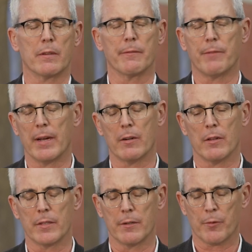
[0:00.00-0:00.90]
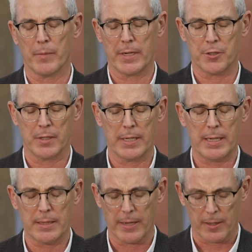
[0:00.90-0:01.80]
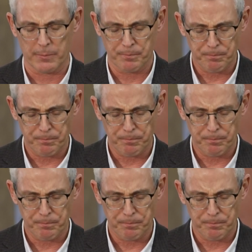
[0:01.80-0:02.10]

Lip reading: you can find all the information you need there.